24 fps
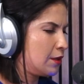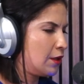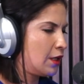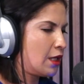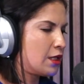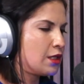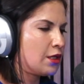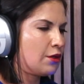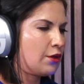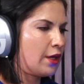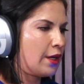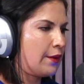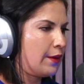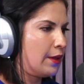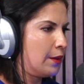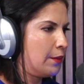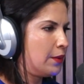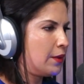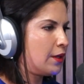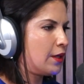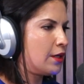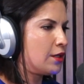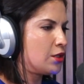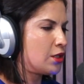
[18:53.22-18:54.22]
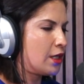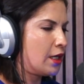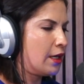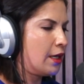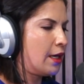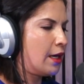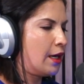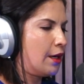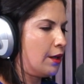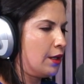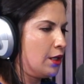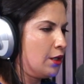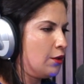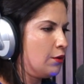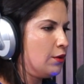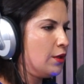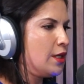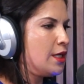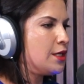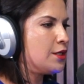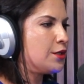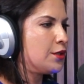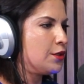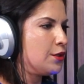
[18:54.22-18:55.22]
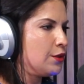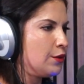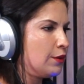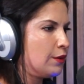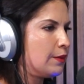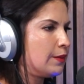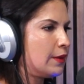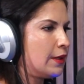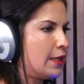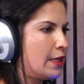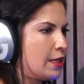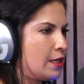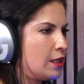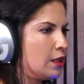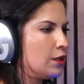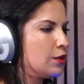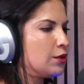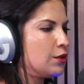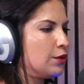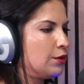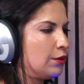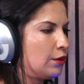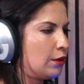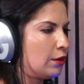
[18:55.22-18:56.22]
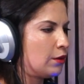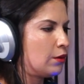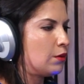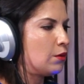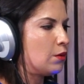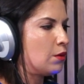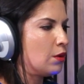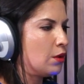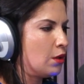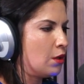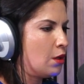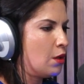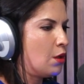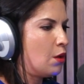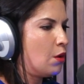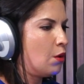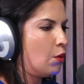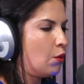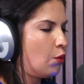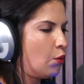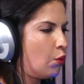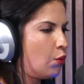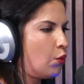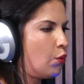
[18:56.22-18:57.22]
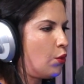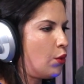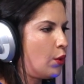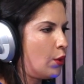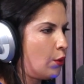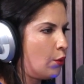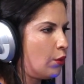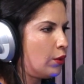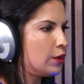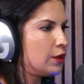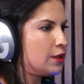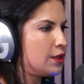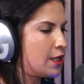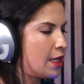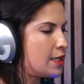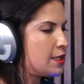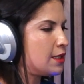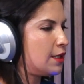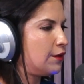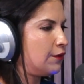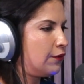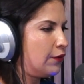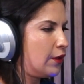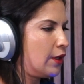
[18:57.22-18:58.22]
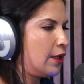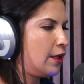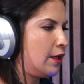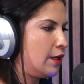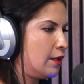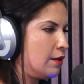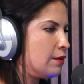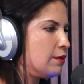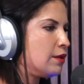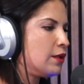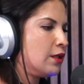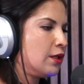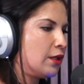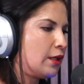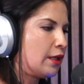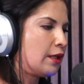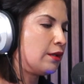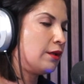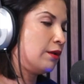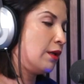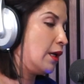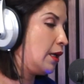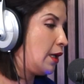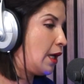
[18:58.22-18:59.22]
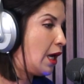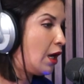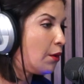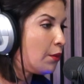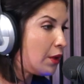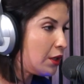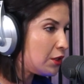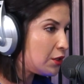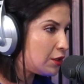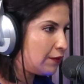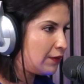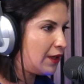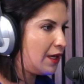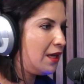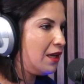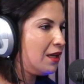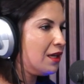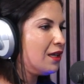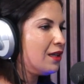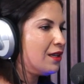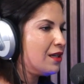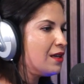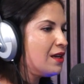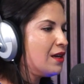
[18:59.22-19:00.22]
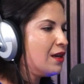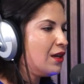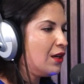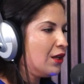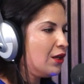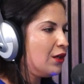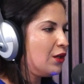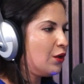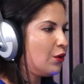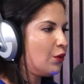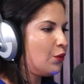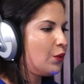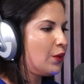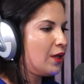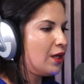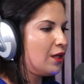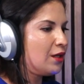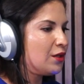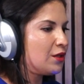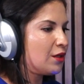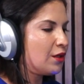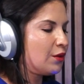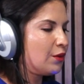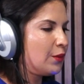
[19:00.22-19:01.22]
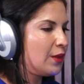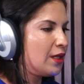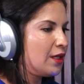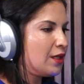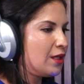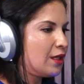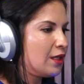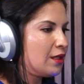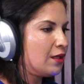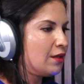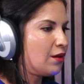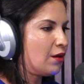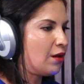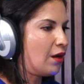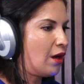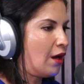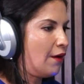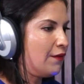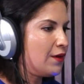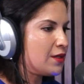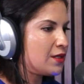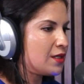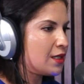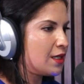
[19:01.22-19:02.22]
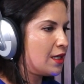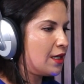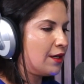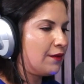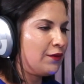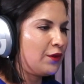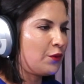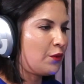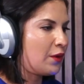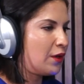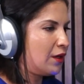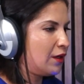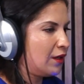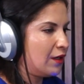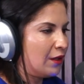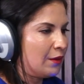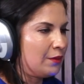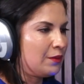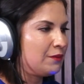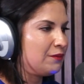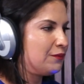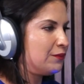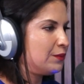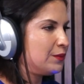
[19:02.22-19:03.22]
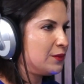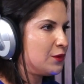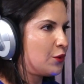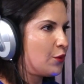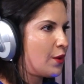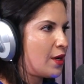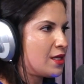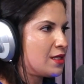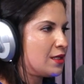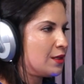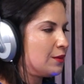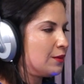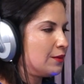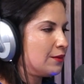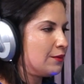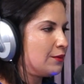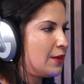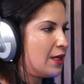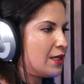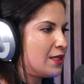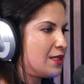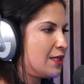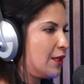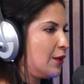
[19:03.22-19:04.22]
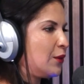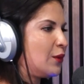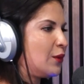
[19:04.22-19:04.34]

That's a great way to put it, Jay. Yeah, you need to do the planning to know, does it fit in, and how much of it. We can, obviously, if you want to come to us, and we can sell you a